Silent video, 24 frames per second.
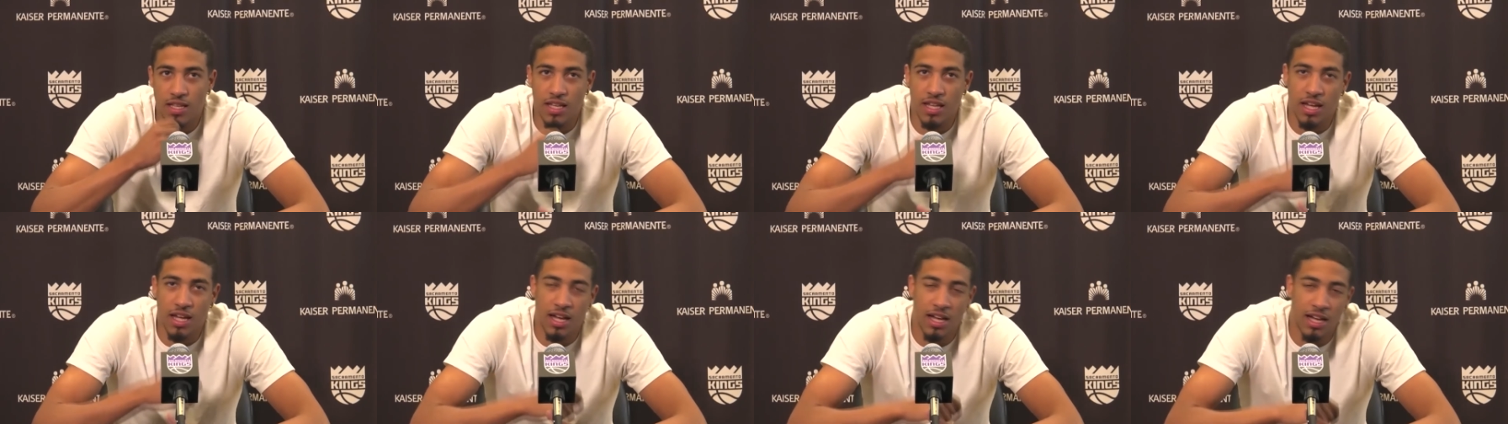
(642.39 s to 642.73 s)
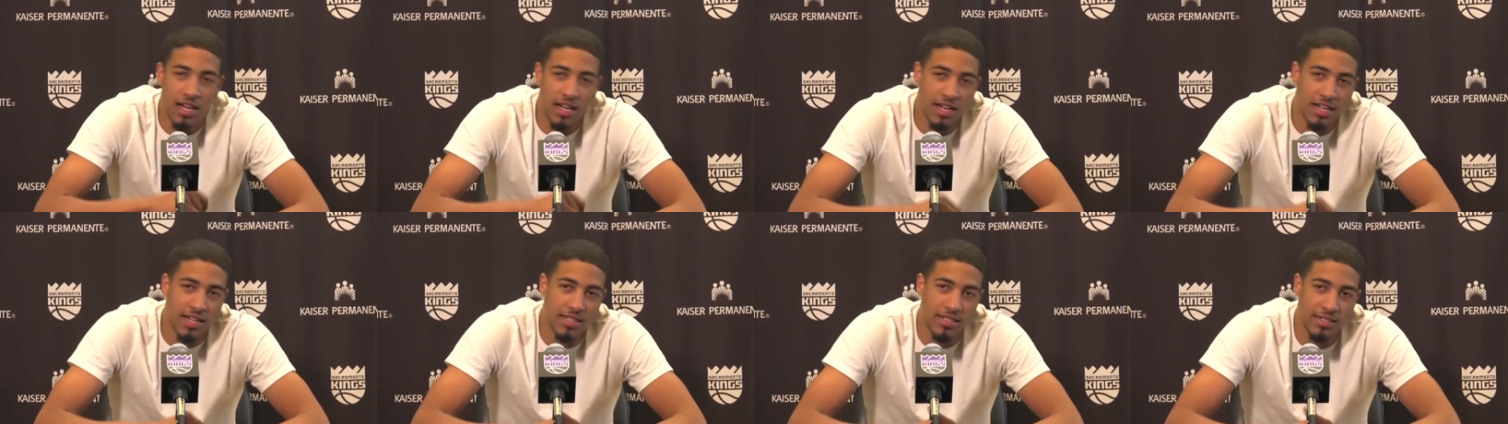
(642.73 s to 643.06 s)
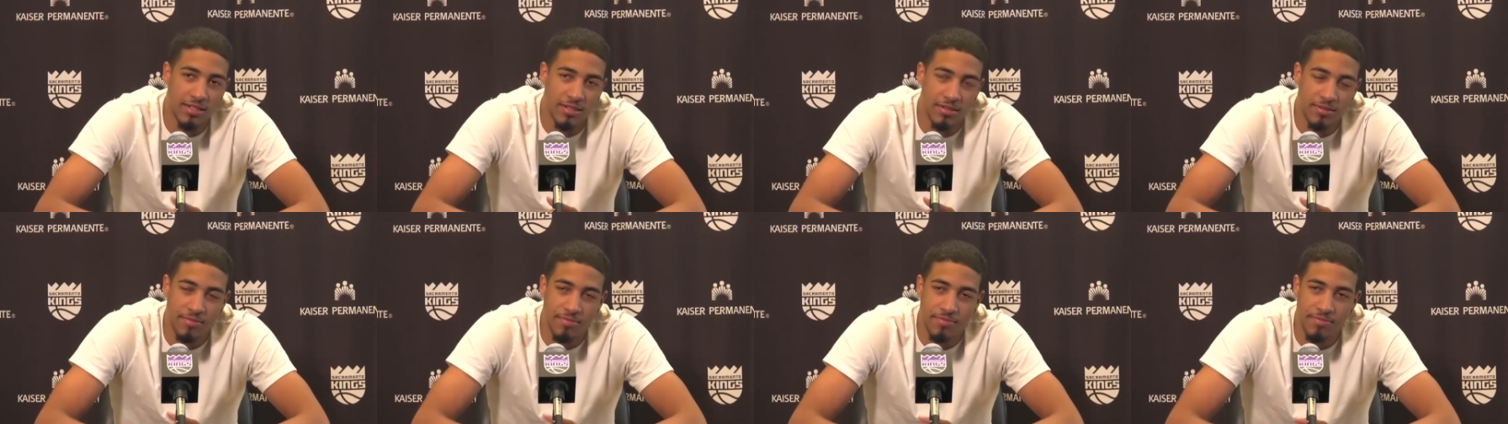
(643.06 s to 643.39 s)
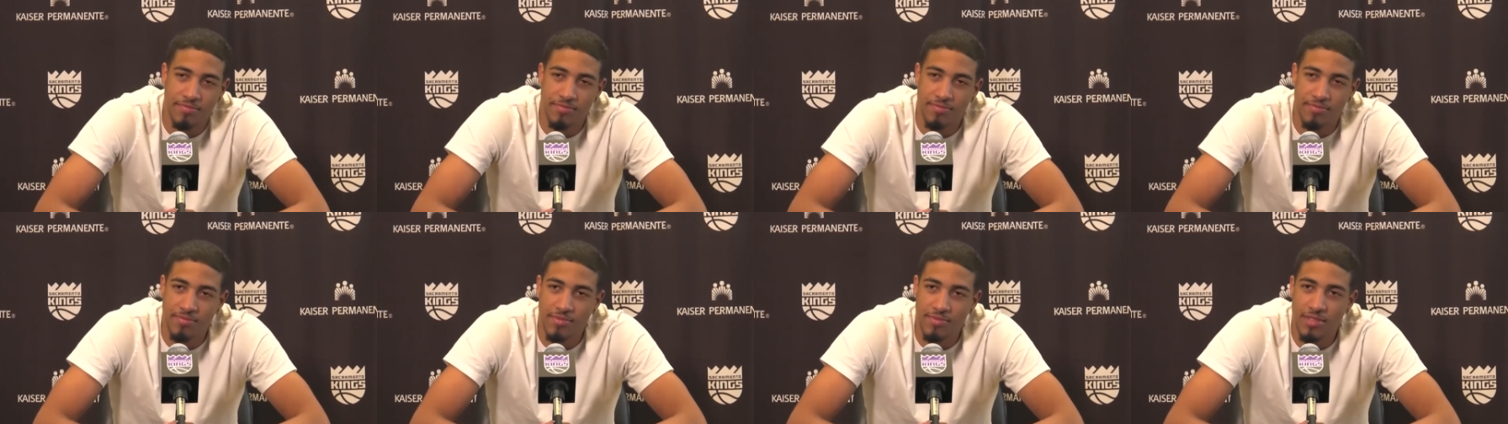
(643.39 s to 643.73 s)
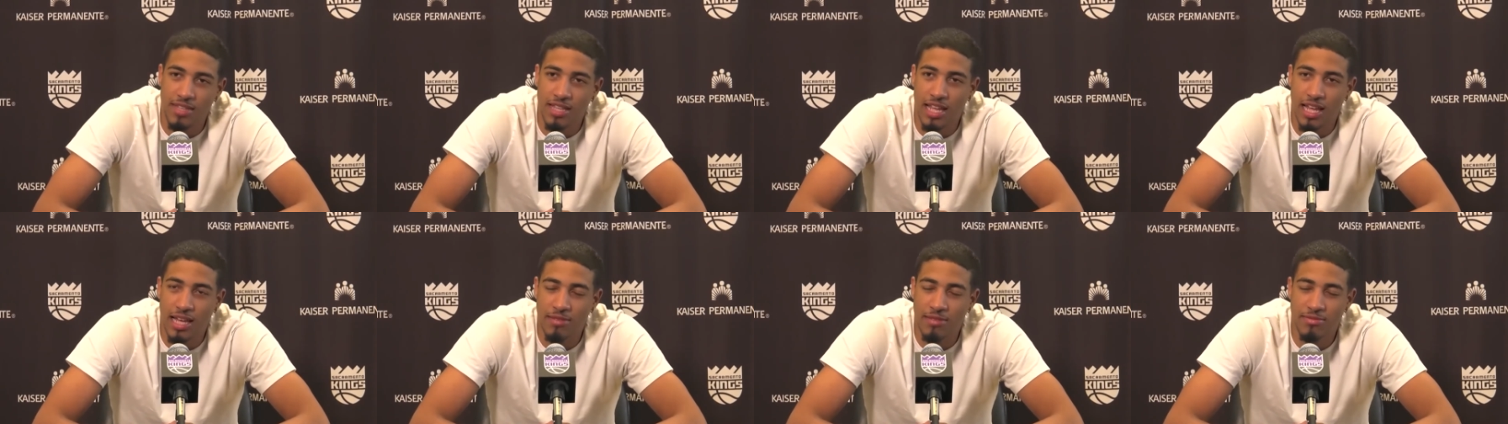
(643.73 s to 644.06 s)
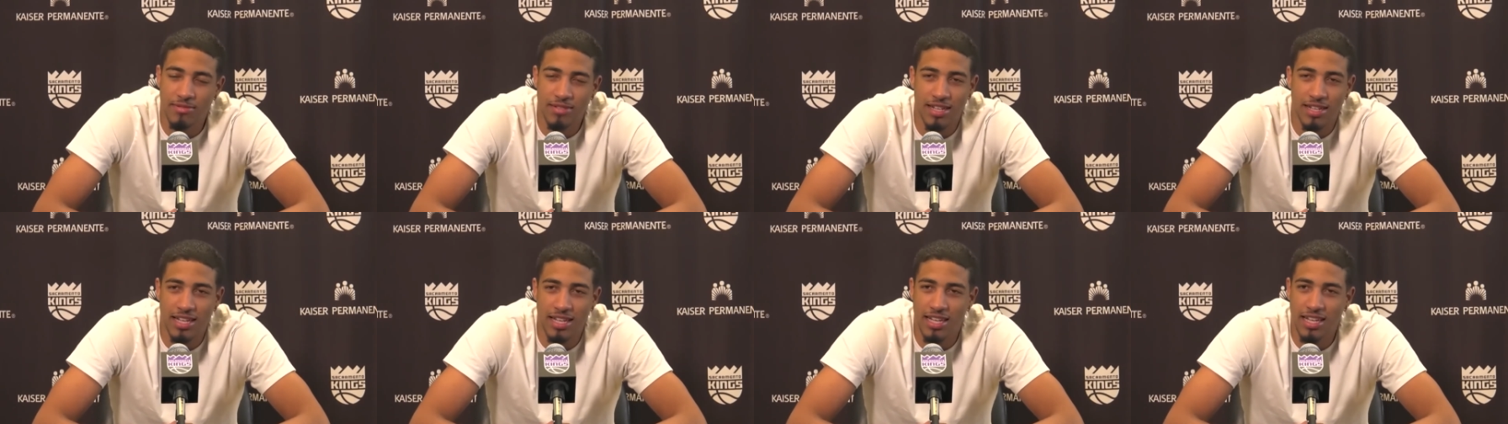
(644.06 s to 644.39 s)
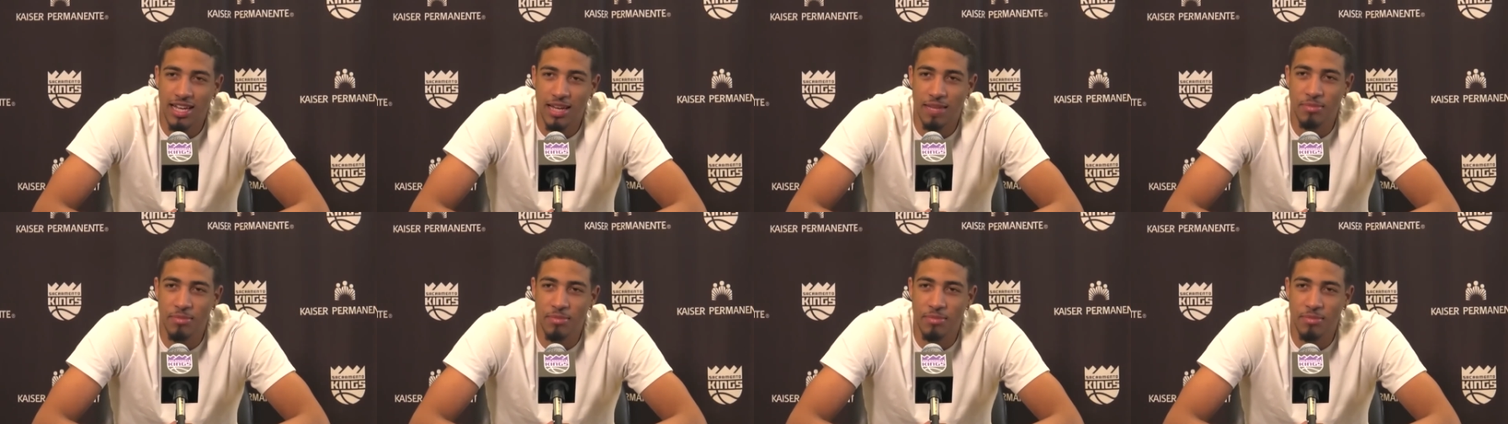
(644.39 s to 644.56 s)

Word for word: Um I,